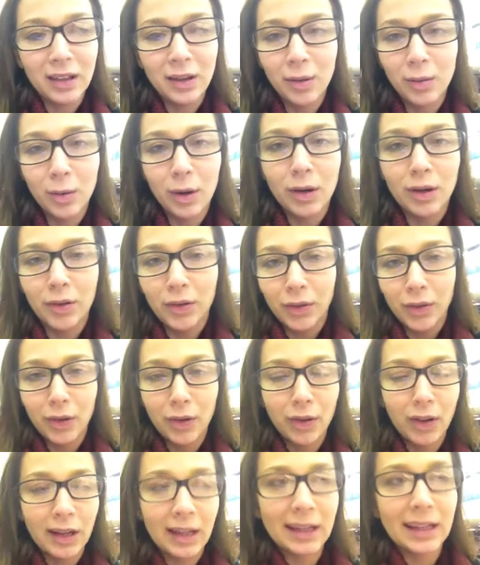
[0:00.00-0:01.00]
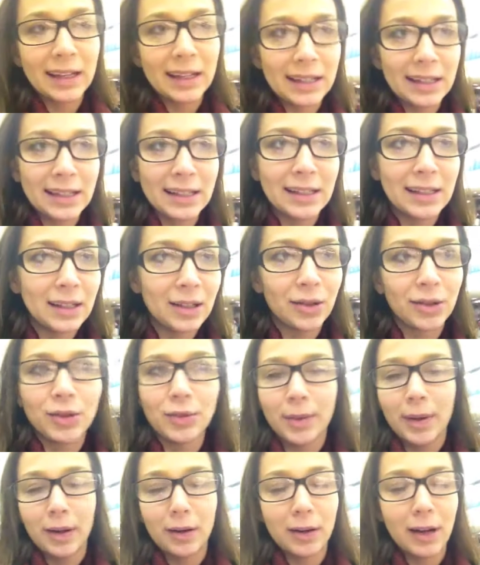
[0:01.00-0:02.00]
They're wonderful, and they'll
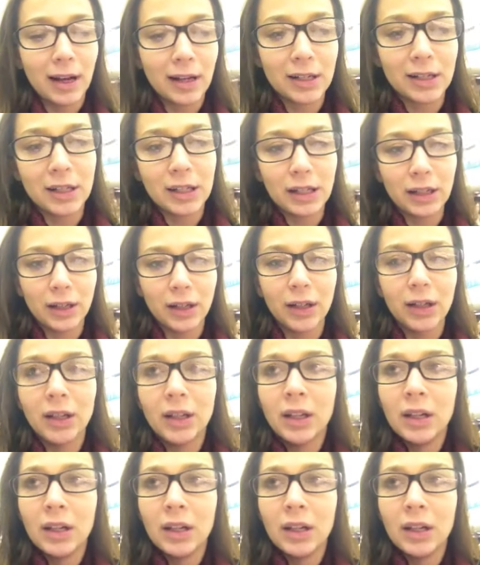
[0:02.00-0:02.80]
do better next year.